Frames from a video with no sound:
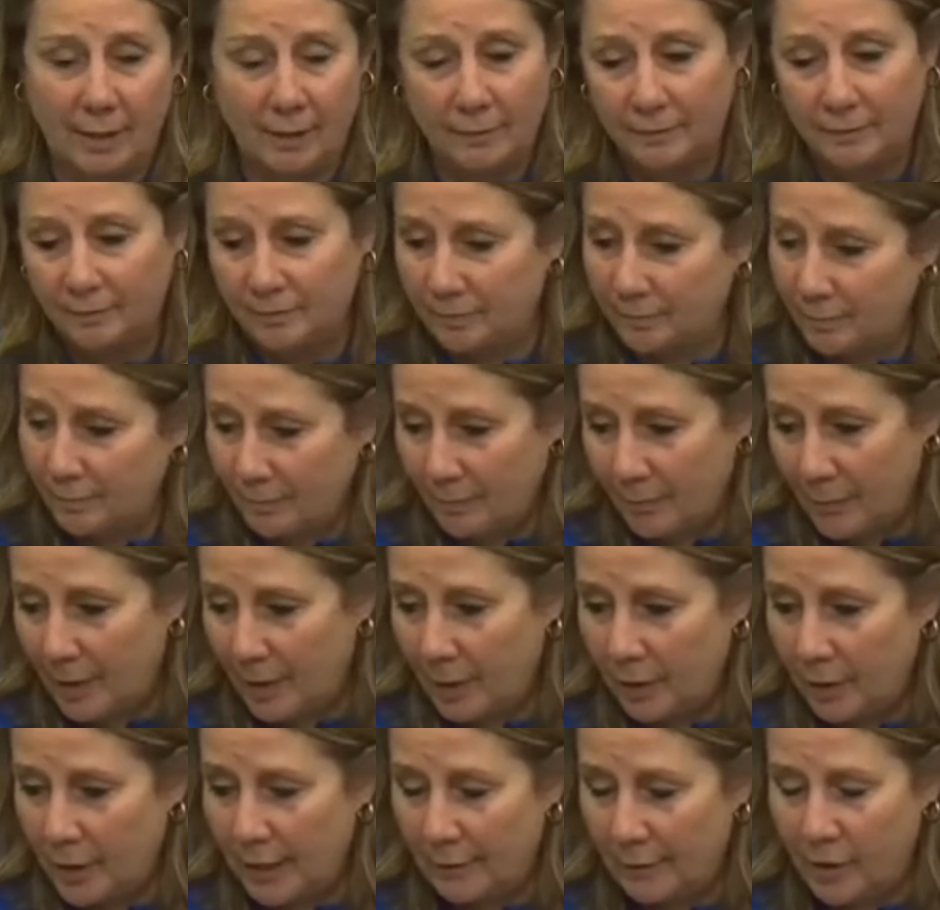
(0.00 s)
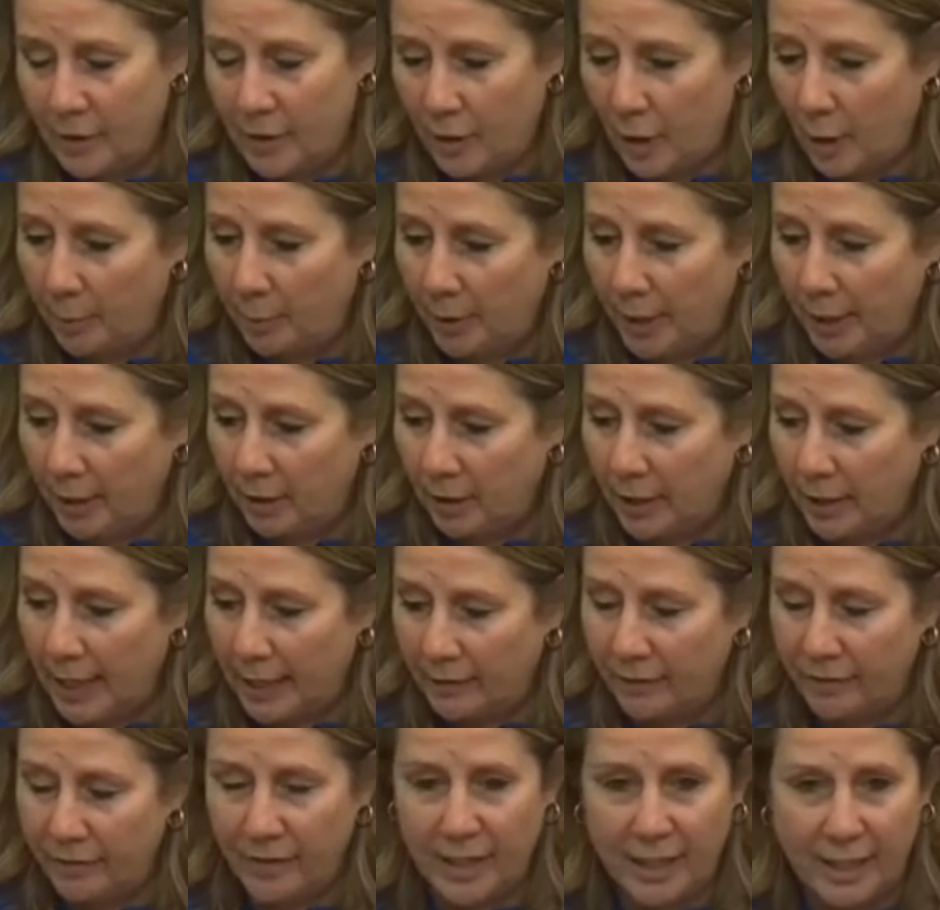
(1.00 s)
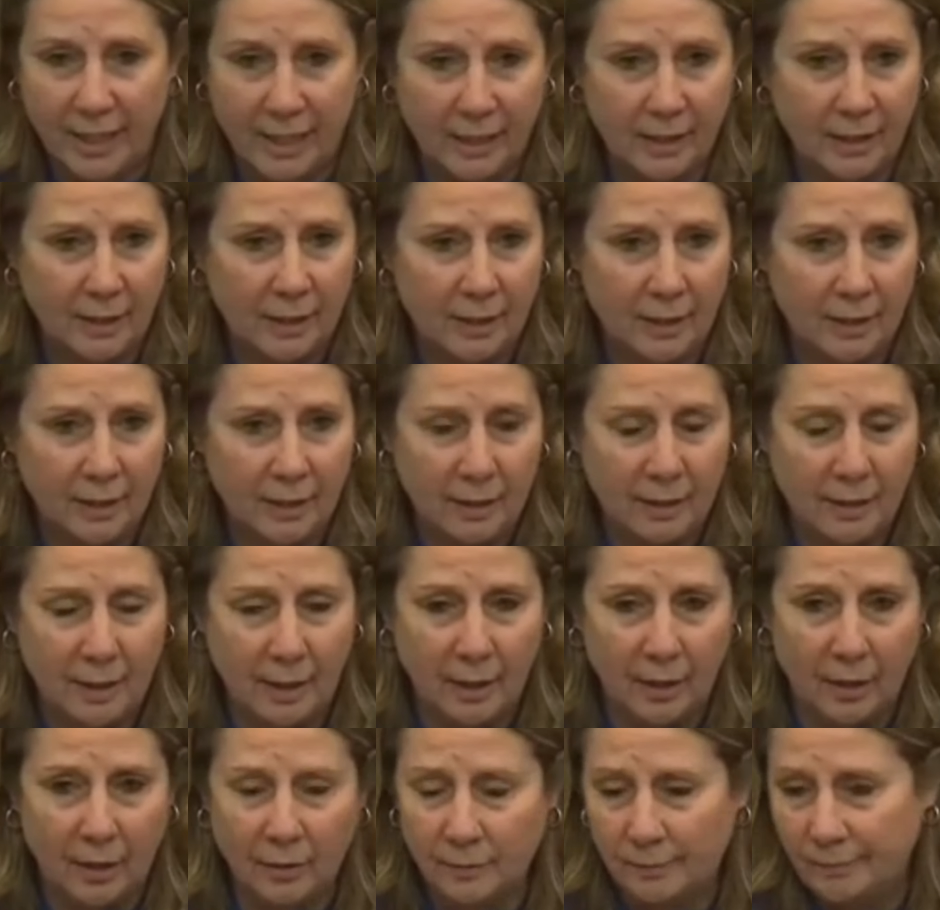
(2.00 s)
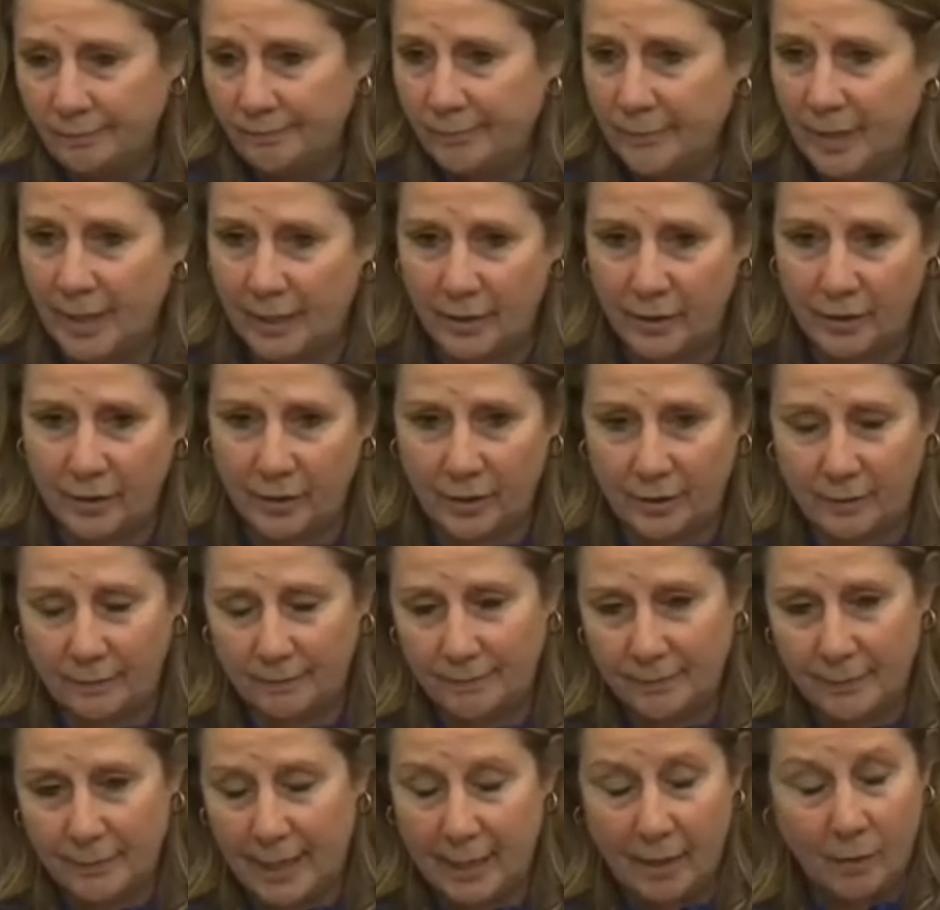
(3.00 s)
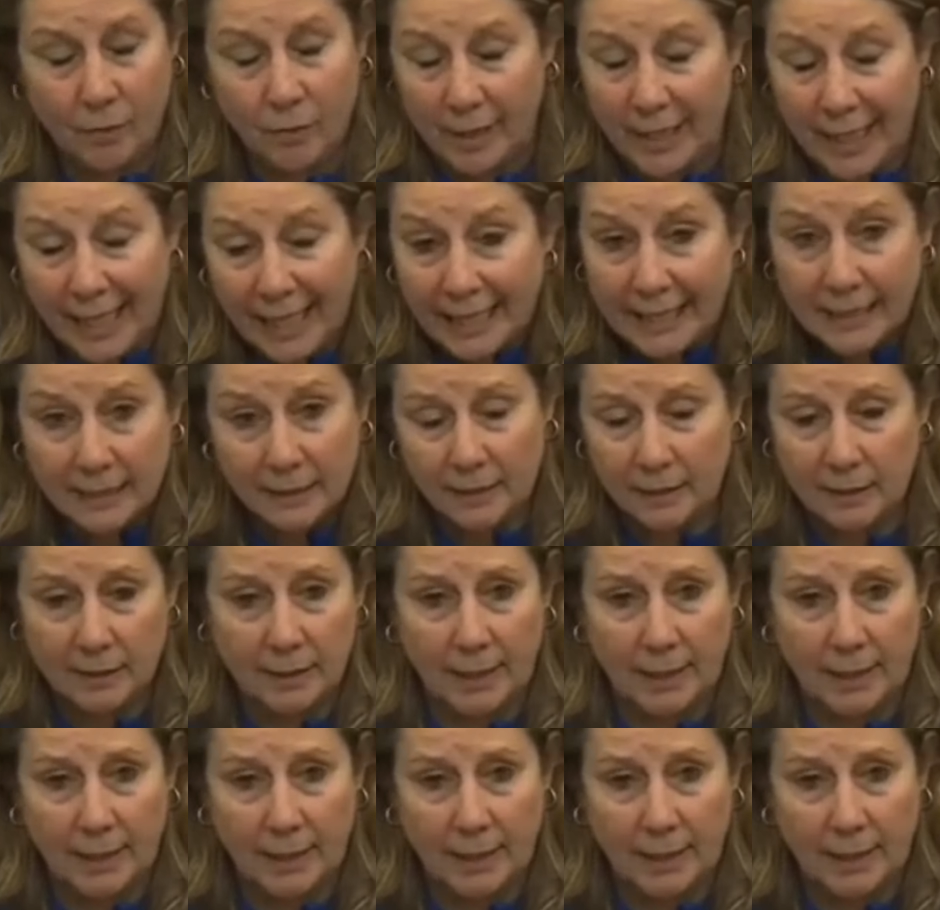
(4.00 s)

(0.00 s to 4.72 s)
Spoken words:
Well, the fallout continues from the WNBA finals between